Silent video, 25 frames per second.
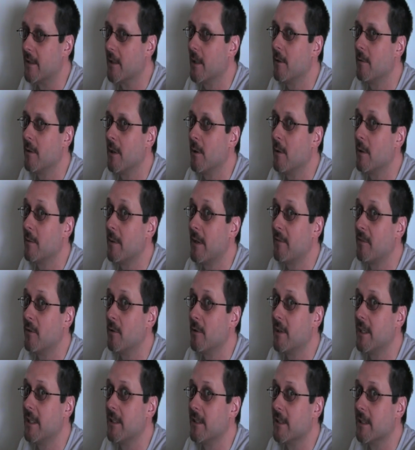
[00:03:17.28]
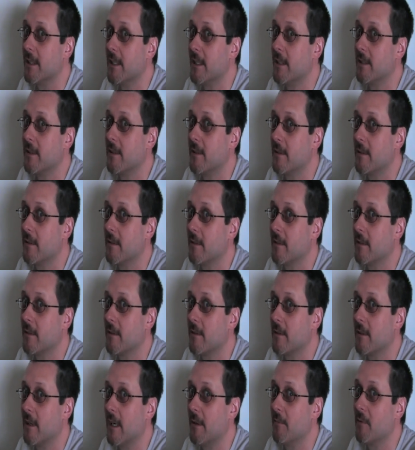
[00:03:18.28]
I don't know. I'll have to look into this.
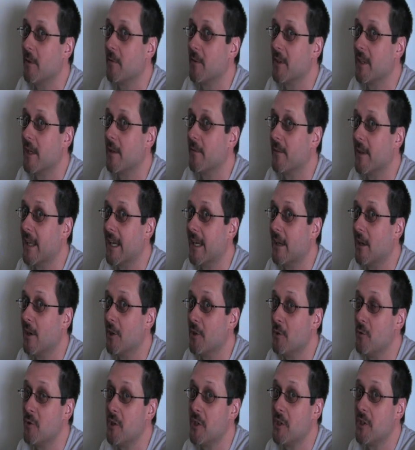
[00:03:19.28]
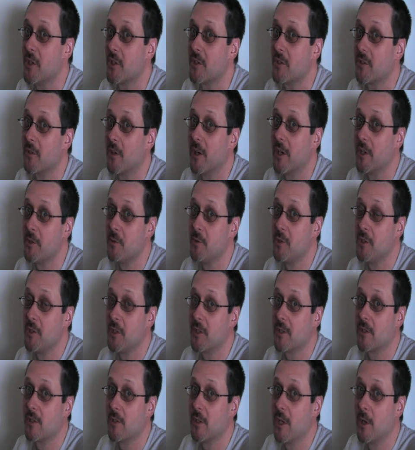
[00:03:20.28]
I've oh, never right. done that. I usually just I usually
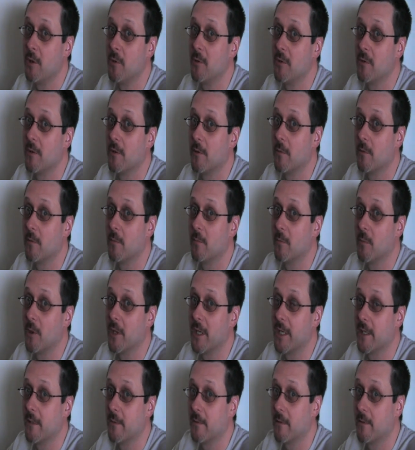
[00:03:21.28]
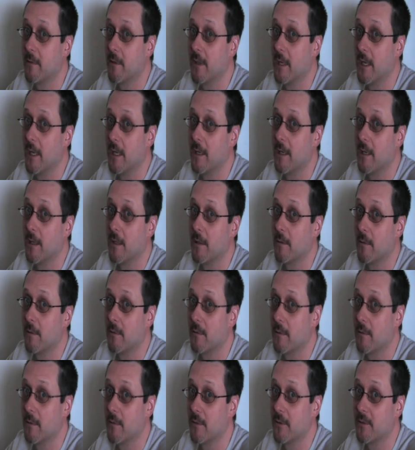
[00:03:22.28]
just load my uh,
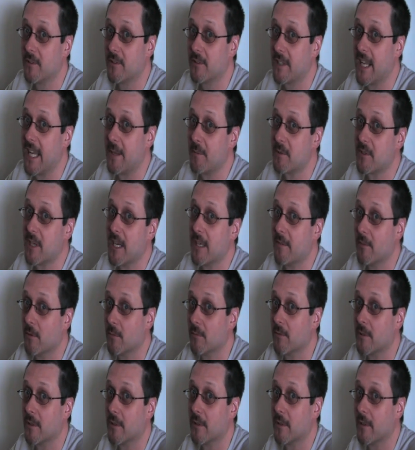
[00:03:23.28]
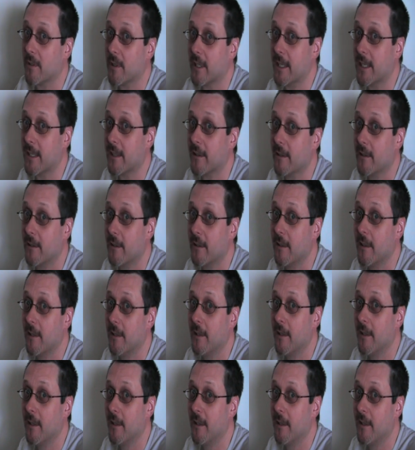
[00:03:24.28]
game save onto the thing.
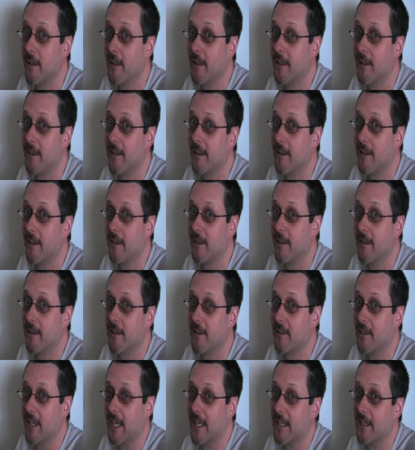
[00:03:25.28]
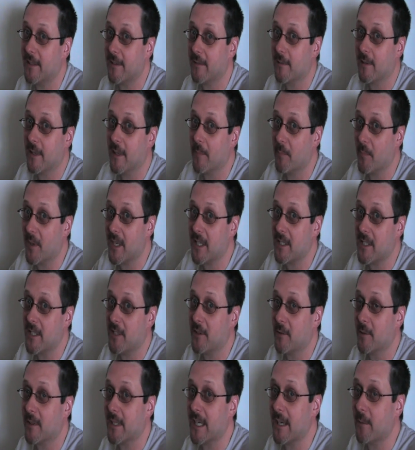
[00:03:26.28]
Yeah. And and
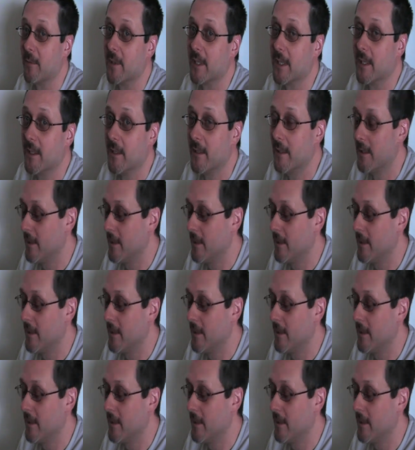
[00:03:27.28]
basically do it that way.